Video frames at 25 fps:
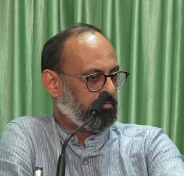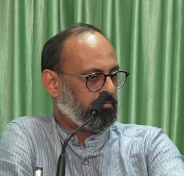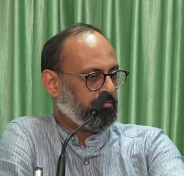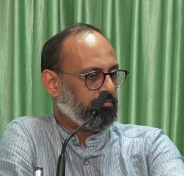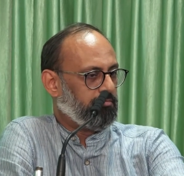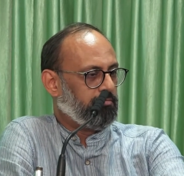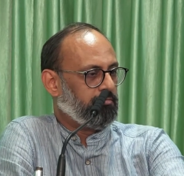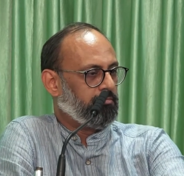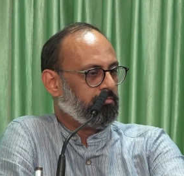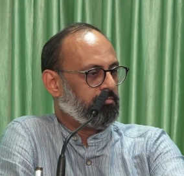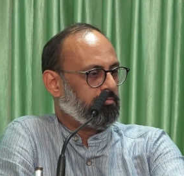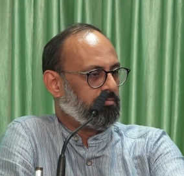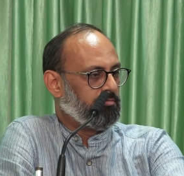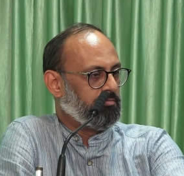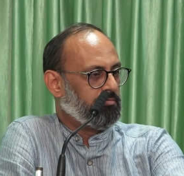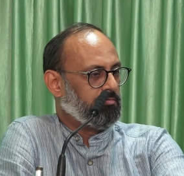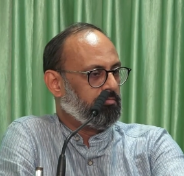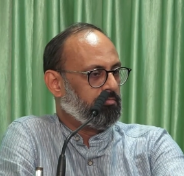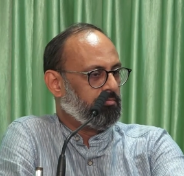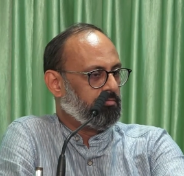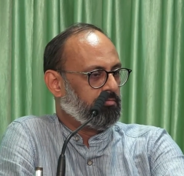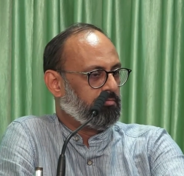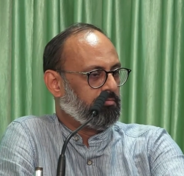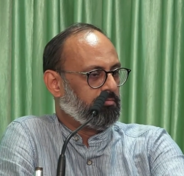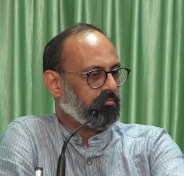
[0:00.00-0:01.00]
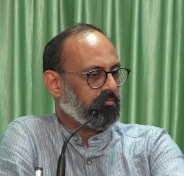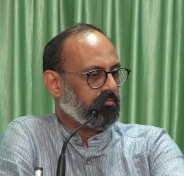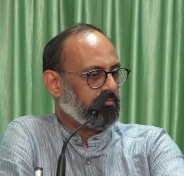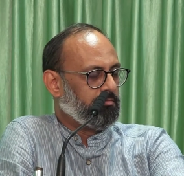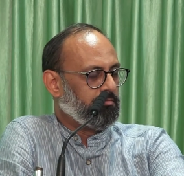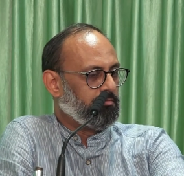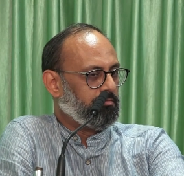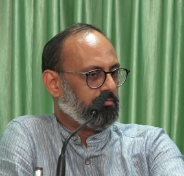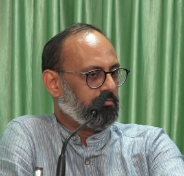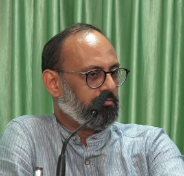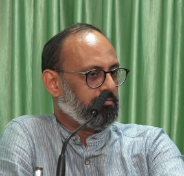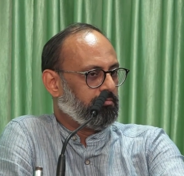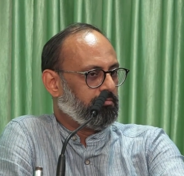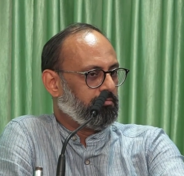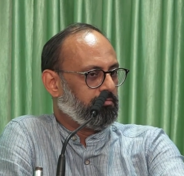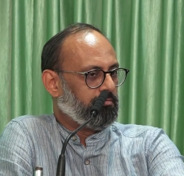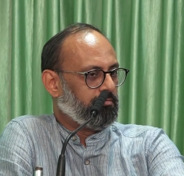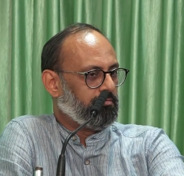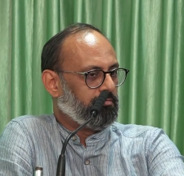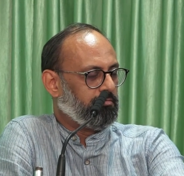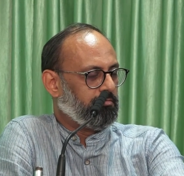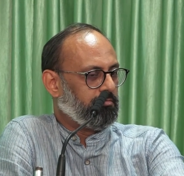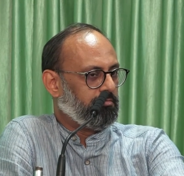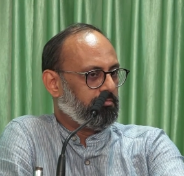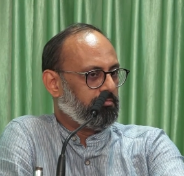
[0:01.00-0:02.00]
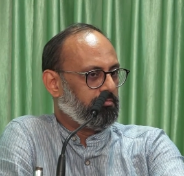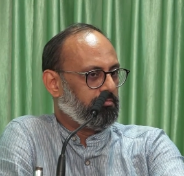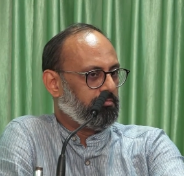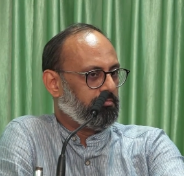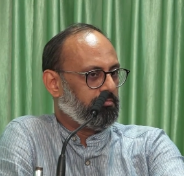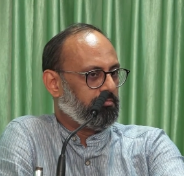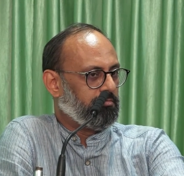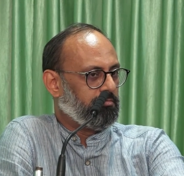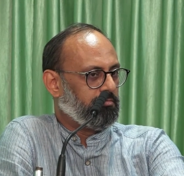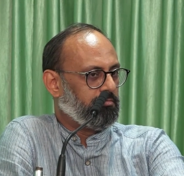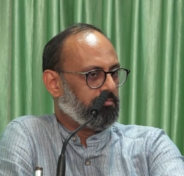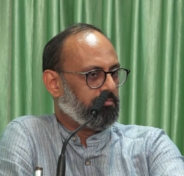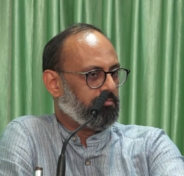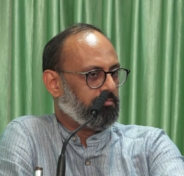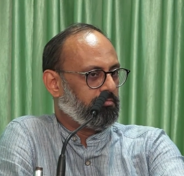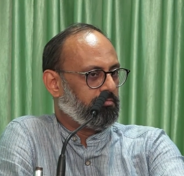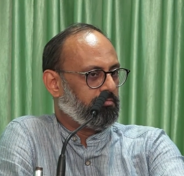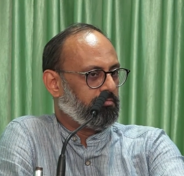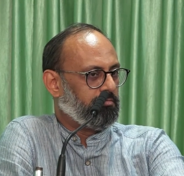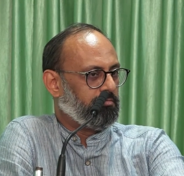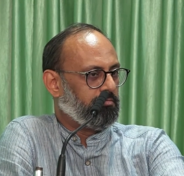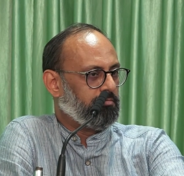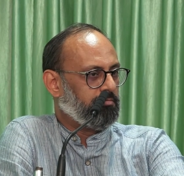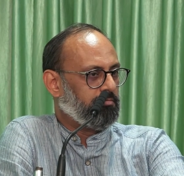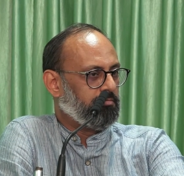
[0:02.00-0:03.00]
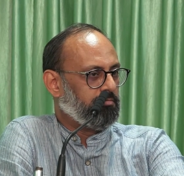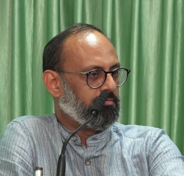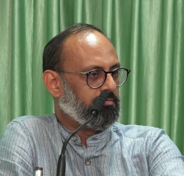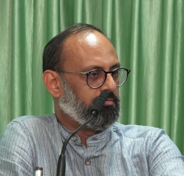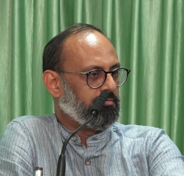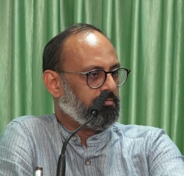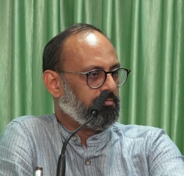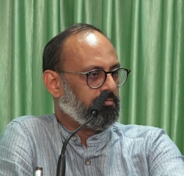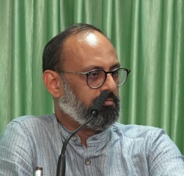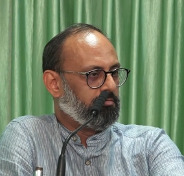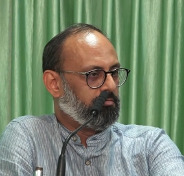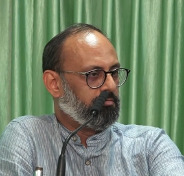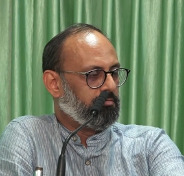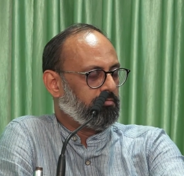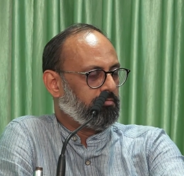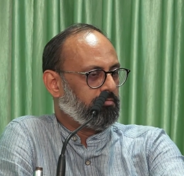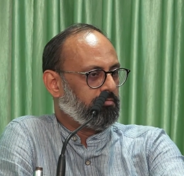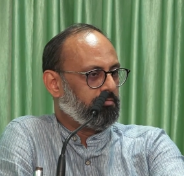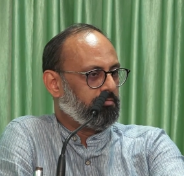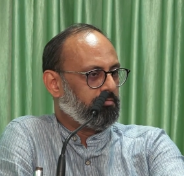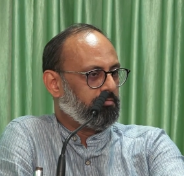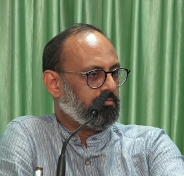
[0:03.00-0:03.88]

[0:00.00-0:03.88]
Nobody speaks.